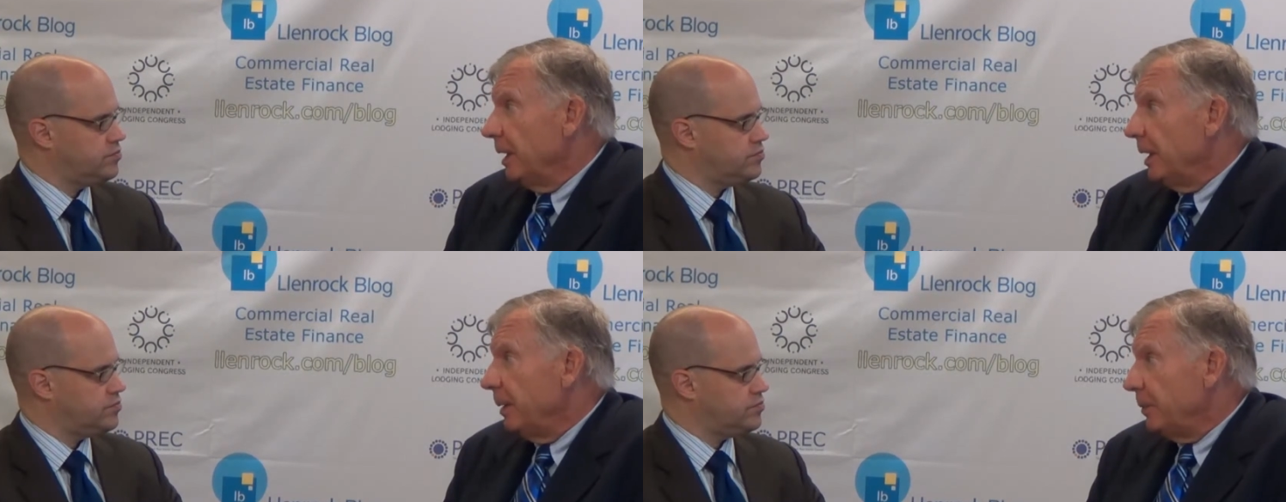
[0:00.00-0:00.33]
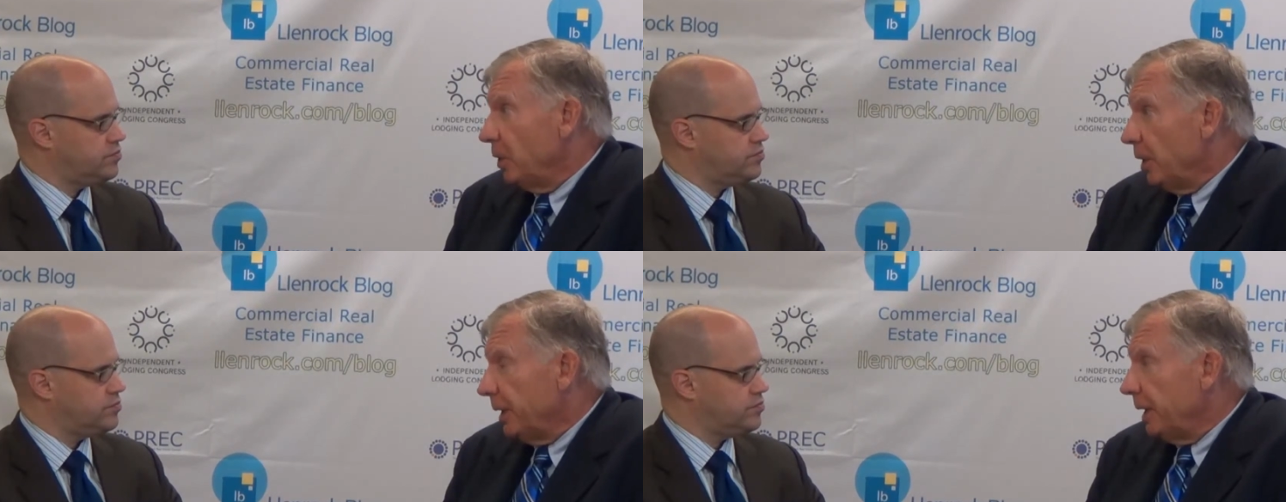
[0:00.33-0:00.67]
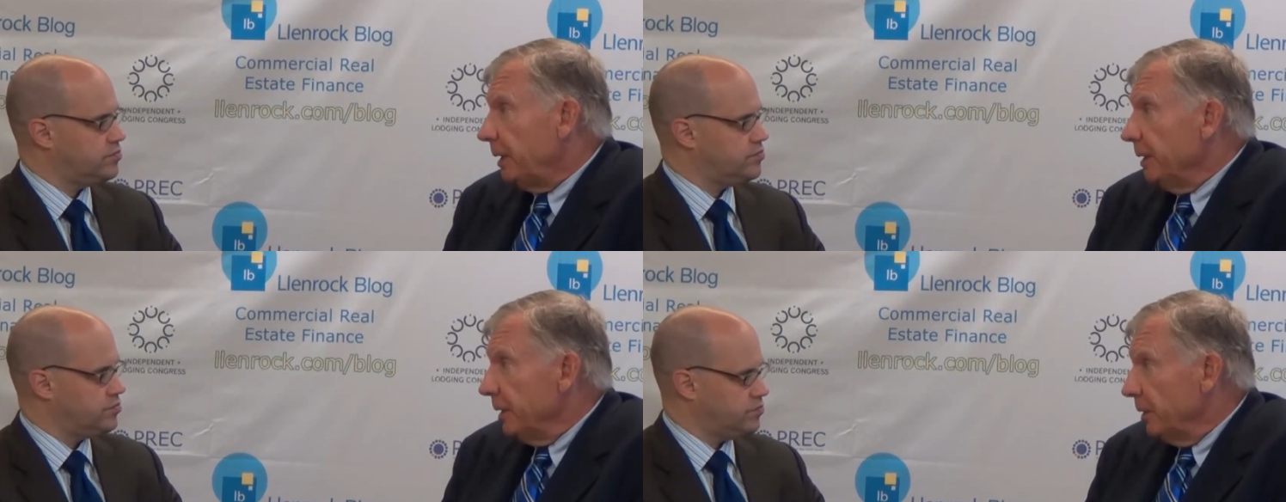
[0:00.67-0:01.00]
Speaker 1: Uh, I'm
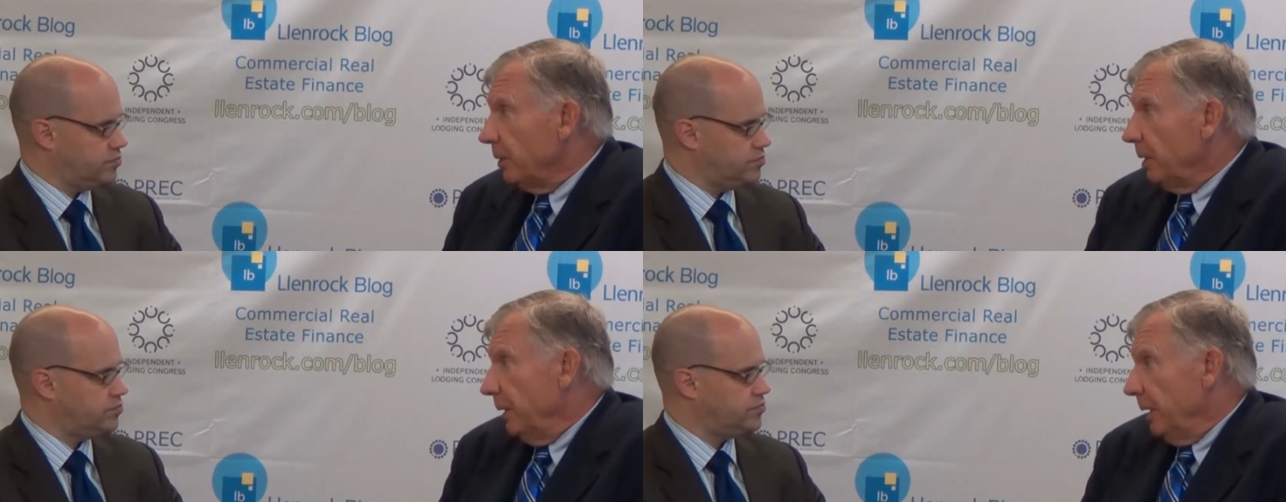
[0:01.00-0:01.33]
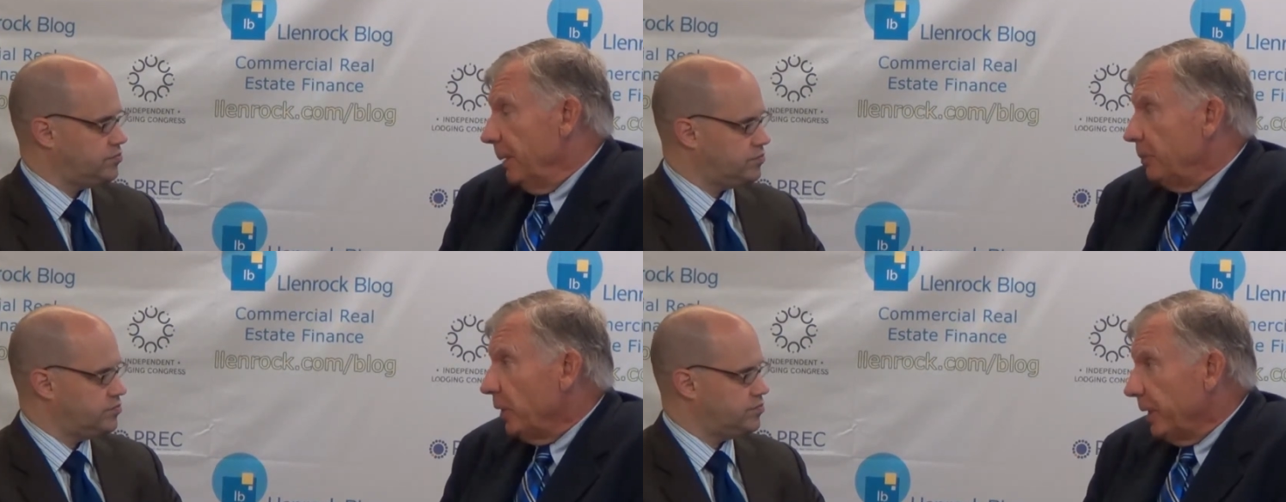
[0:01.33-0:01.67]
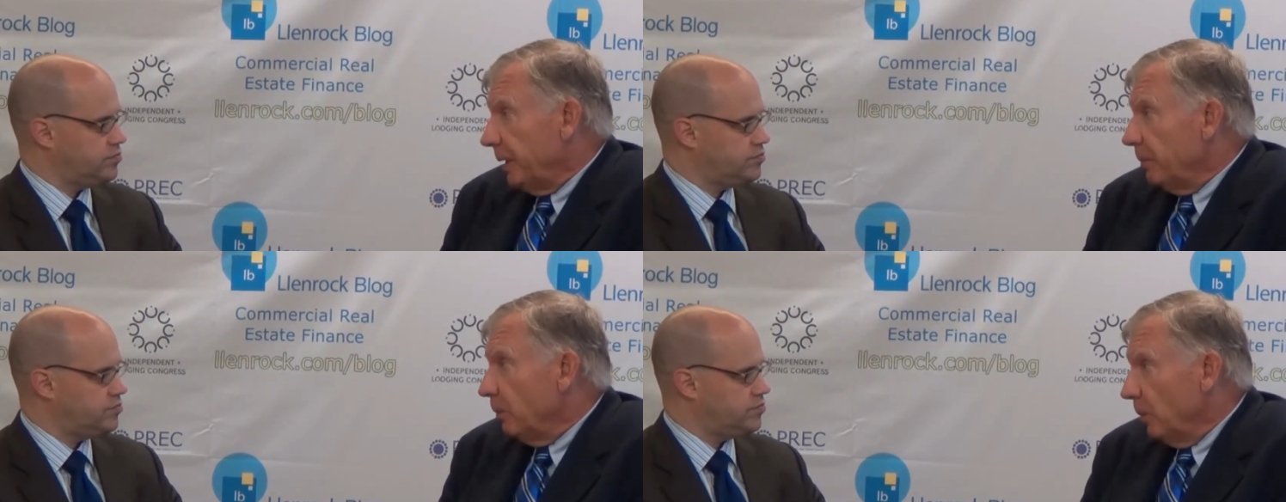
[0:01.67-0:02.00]
talking, I'm
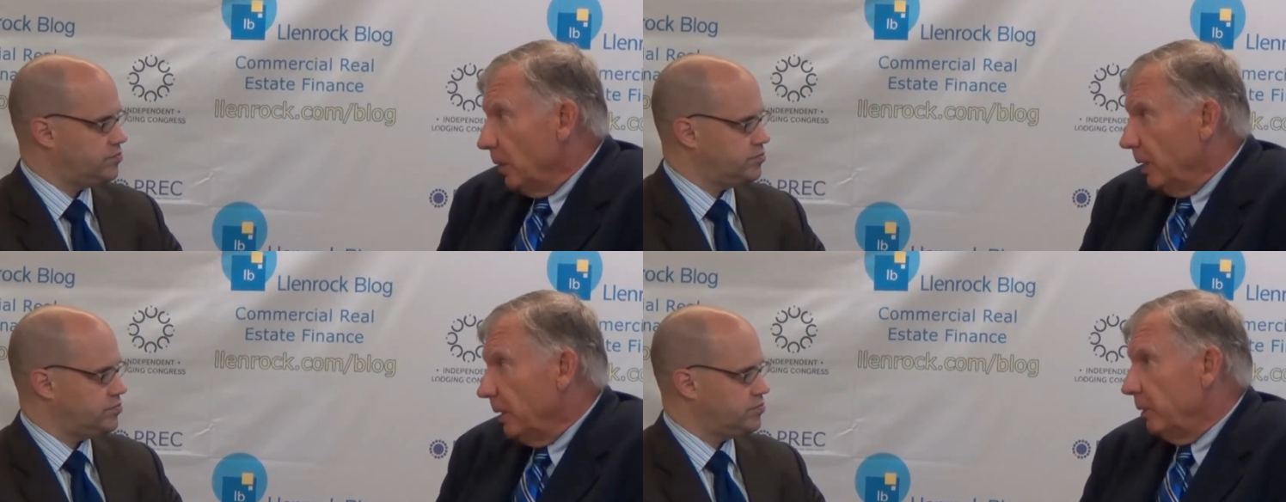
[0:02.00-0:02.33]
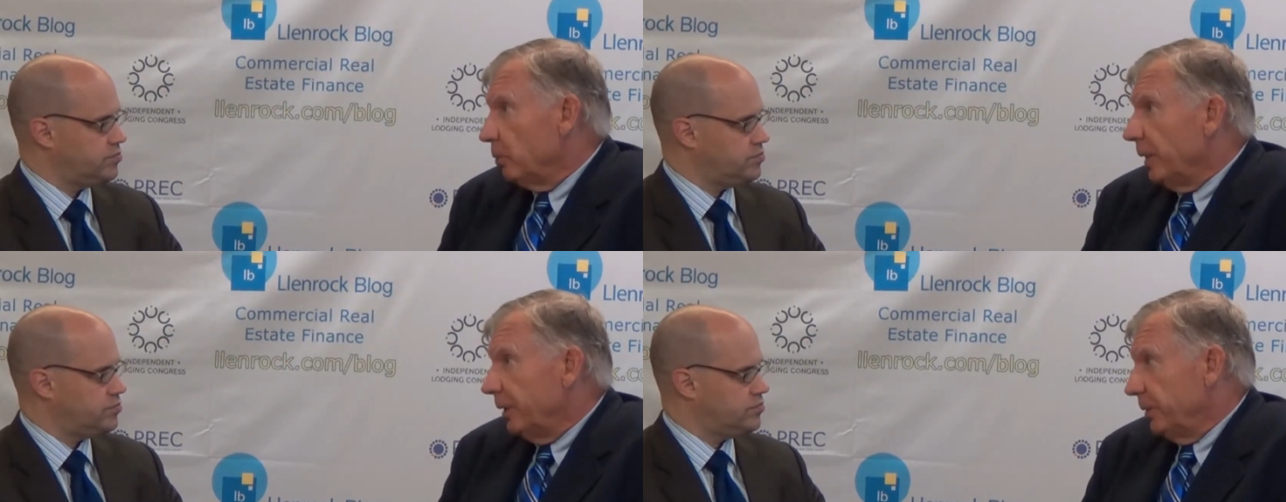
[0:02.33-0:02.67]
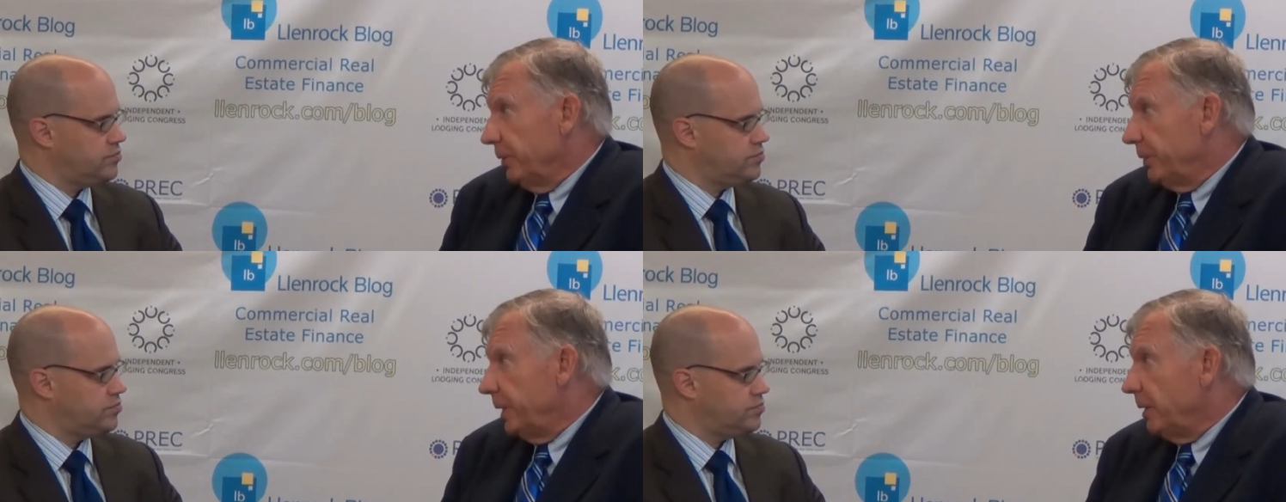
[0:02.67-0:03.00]
talking uh,
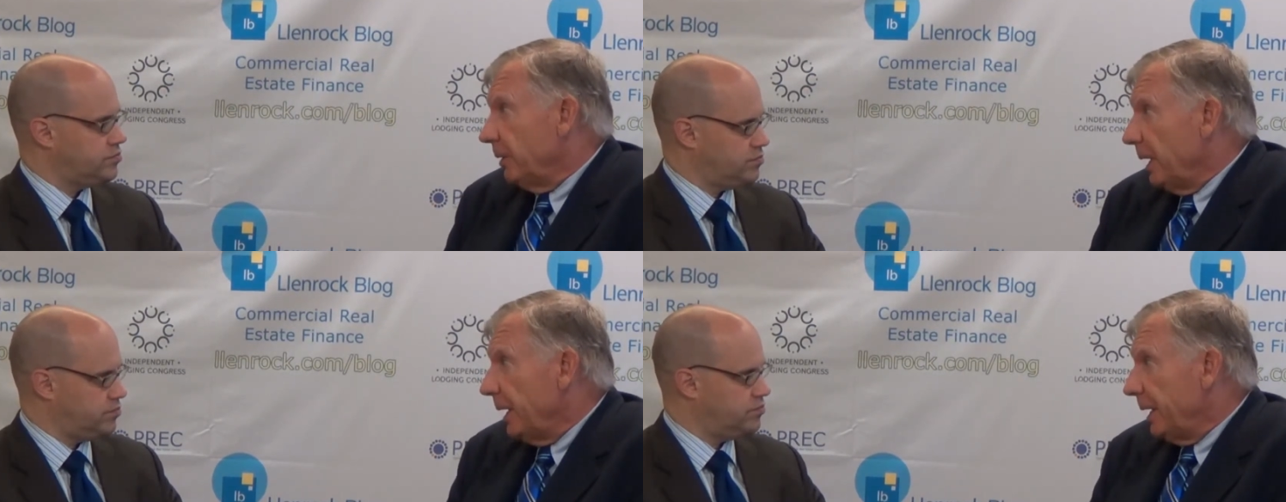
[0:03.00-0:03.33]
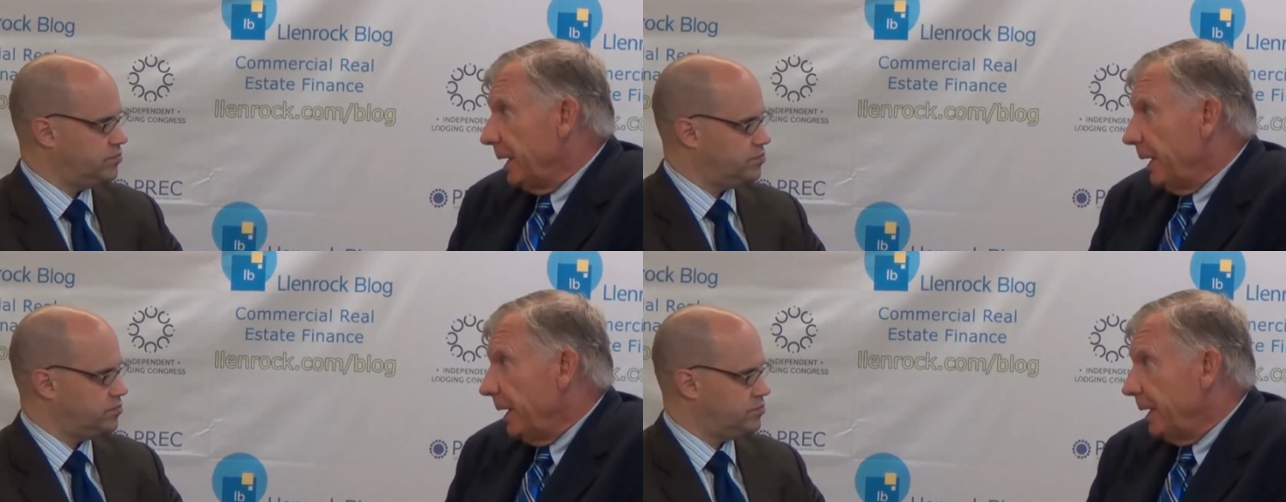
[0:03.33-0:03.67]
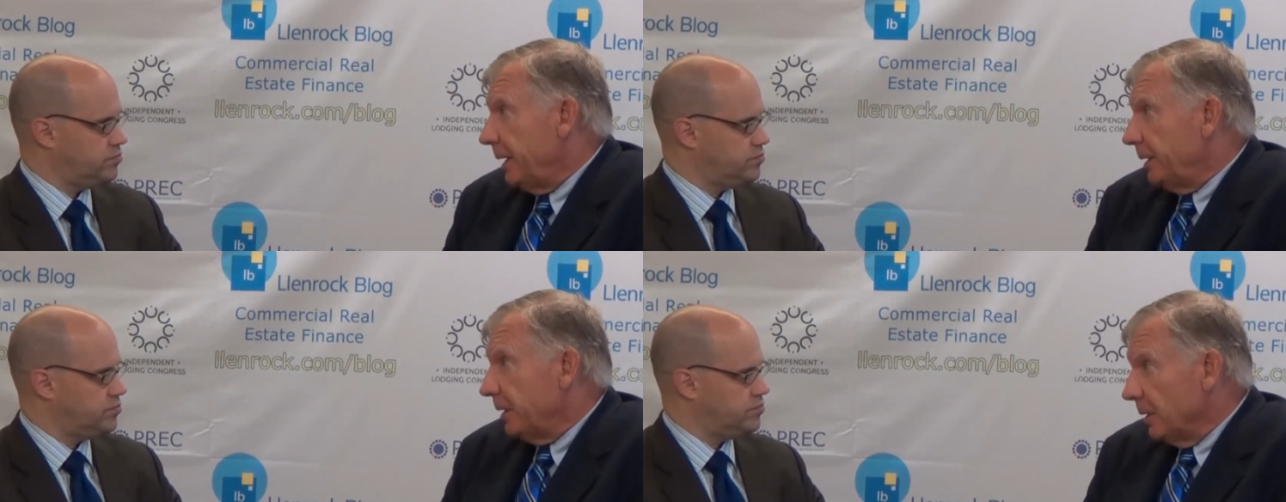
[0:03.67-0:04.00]
rentals now, high, mm -hmm.
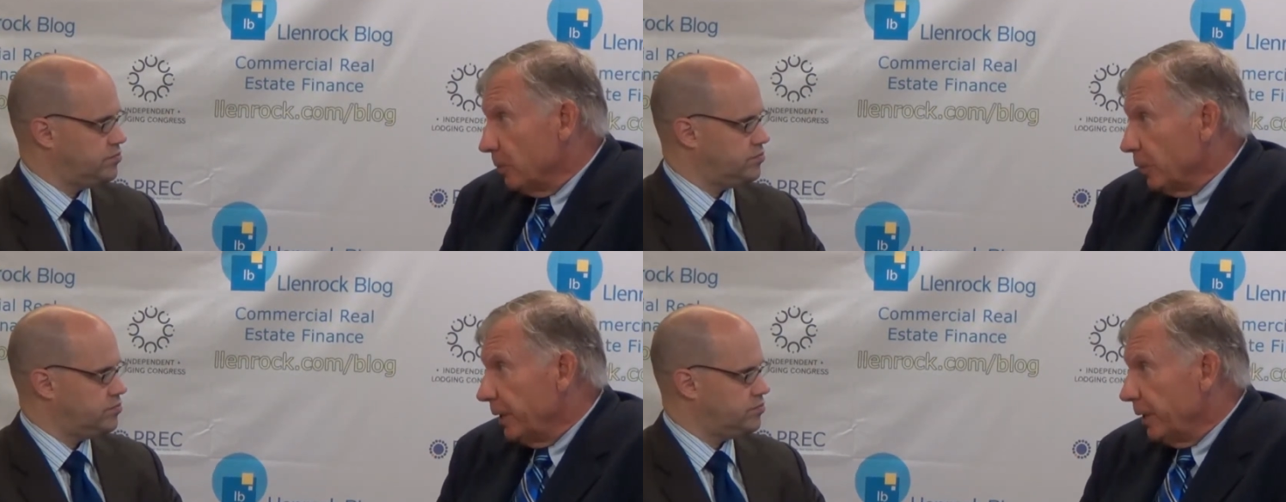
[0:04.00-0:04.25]
high income